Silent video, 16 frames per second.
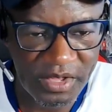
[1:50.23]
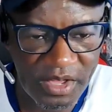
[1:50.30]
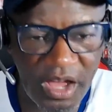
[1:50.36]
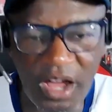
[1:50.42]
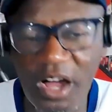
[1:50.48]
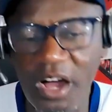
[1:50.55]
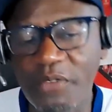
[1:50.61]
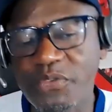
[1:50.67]

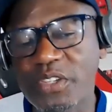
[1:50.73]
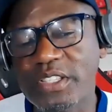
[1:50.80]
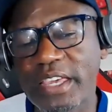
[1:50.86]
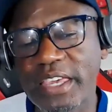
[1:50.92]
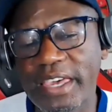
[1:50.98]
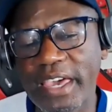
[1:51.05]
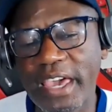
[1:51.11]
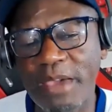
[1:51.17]
After the
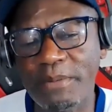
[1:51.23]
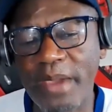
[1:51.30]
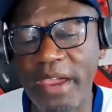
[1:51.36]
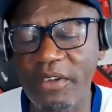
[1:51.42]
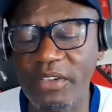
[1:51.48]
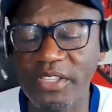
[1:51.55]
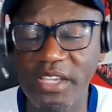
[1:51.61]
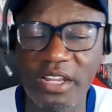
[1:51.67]
game,
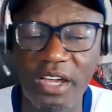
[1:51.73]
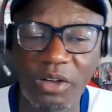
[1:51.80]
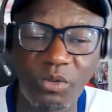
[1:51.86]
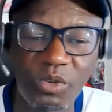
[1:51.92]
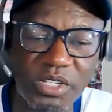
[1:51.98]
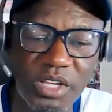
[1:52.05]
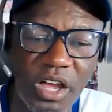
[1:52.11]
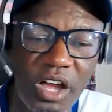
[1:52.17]
Erik ten Hag
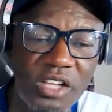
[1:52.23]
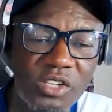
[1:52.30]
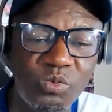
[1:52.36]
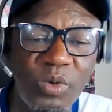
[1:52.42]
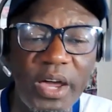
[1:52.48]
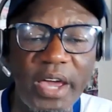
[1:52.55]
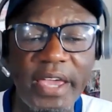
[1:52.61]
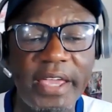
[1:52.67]
was asked
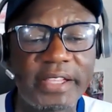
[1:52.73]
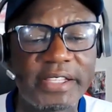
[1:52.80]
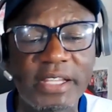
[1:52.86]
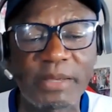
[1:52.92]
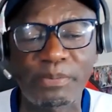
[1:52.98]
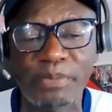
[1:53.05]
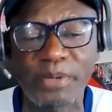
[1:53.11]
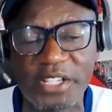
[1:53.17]
why he
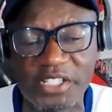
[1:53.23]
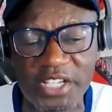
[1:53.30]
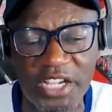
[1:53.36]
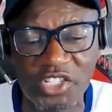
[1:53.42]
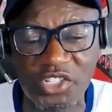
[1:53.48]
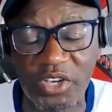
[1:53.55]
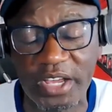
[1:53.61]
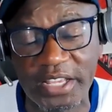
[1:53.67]
didn't play
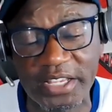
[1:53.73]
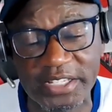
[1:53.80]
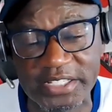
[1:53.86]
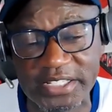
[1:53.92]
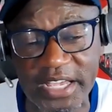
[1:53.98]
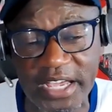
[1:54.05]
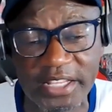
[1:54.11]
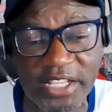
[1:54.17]
Sancho, and he
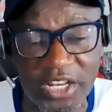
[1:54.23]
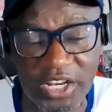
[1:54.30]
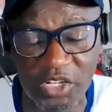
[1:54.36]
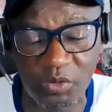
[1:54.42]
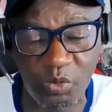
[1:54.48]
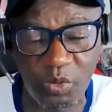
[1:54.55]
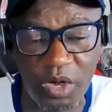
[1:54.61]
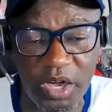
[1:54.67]
said in
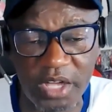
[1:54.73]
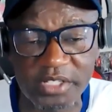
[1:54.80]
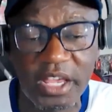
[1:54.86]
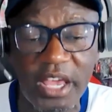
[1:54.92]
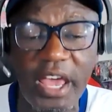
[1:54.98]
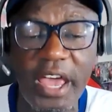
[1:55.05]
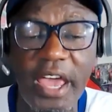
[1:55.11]
his words,